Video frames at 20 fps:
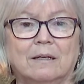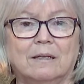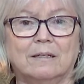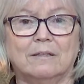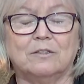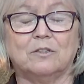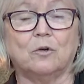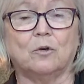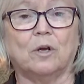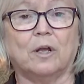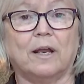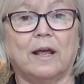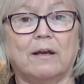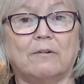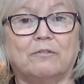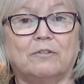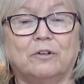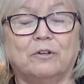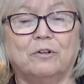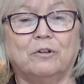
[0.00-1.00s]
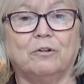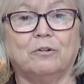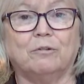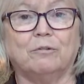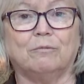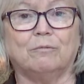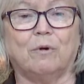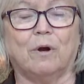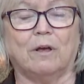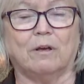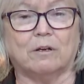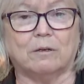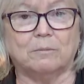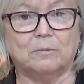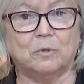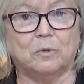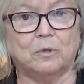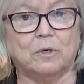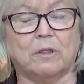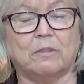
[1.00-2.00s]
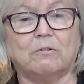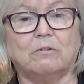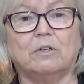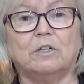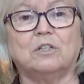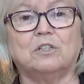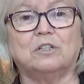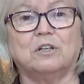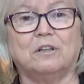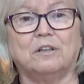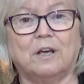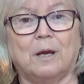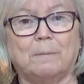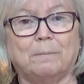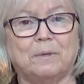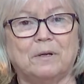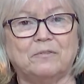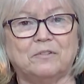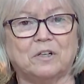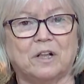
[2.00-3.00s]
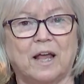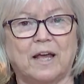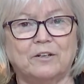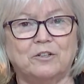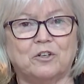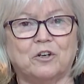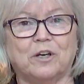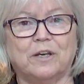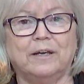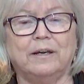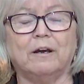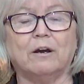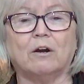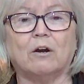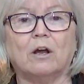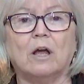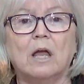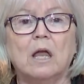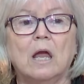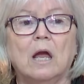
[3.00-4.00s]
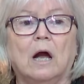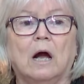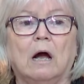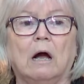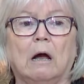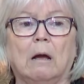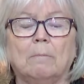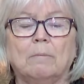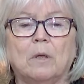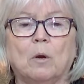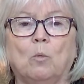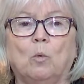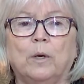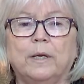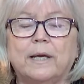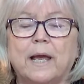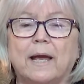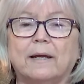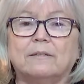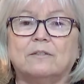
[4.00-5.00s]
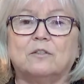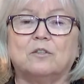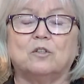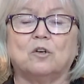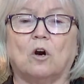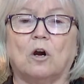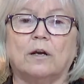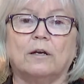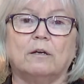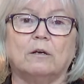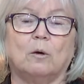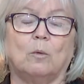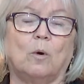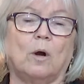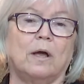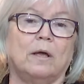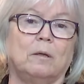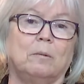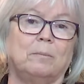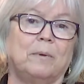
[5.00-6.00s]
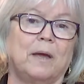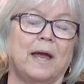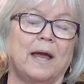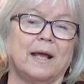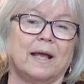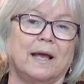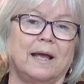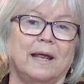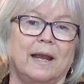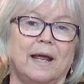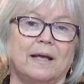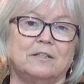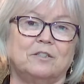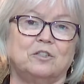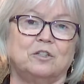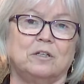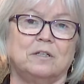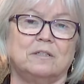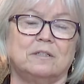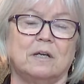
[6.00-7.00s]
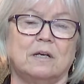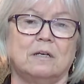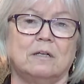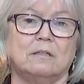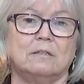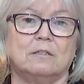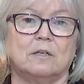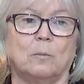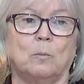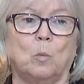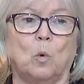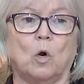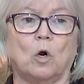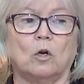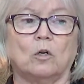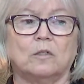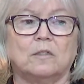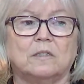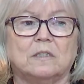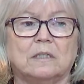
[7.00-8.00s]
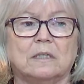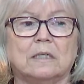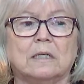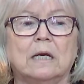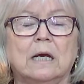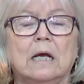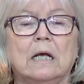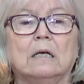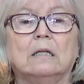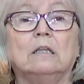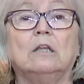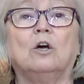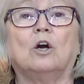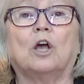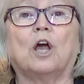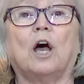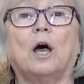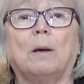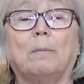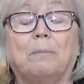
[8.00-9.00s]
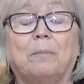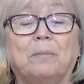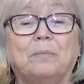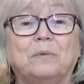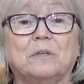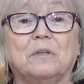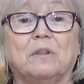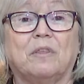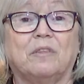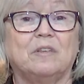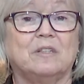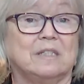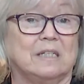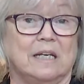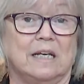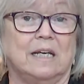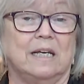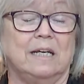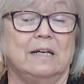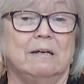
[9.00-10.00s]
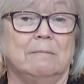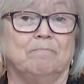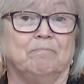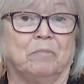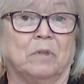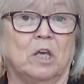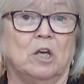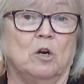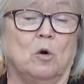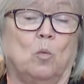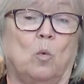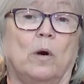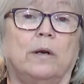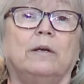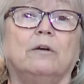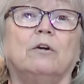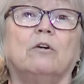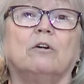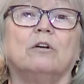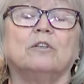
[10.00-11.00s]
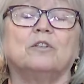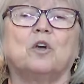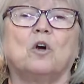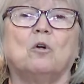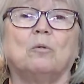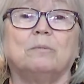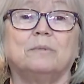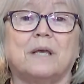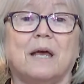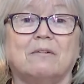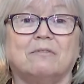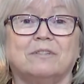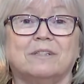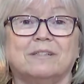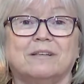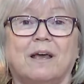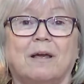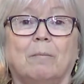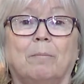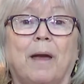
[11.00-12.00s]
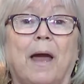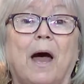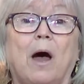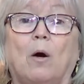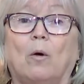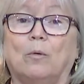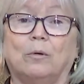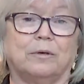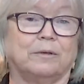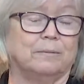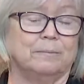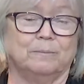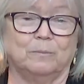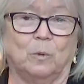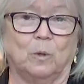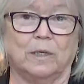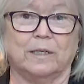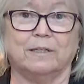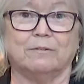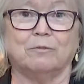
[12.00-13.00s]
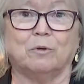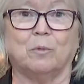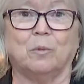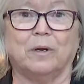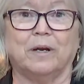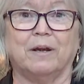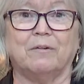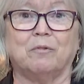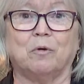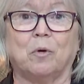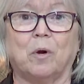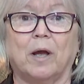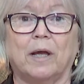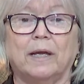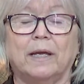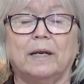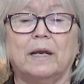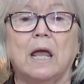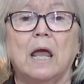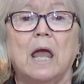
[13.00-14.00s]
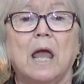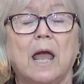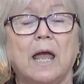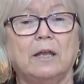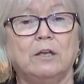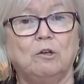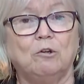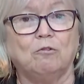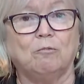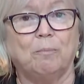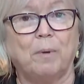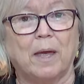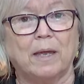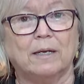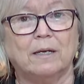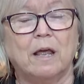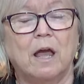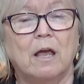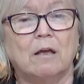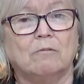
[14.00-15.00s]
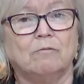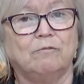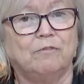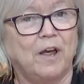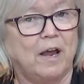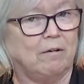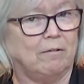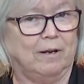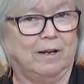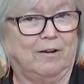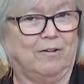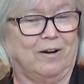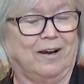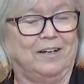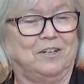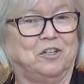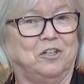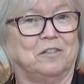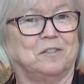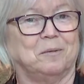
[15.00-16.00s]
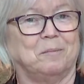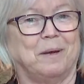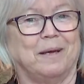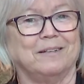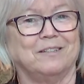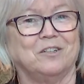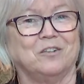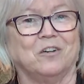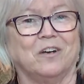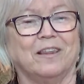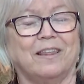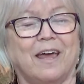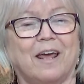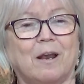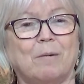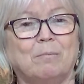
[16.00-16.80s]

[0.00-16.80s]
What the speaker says: So good afternoon. Welcome to another edition of the Uplift. Glad you're here. We had started a while back. I had asked you to send in some words to look up, see. What did Ernest Holmes have to say about whatever, right? And you've been very gracious about doing that.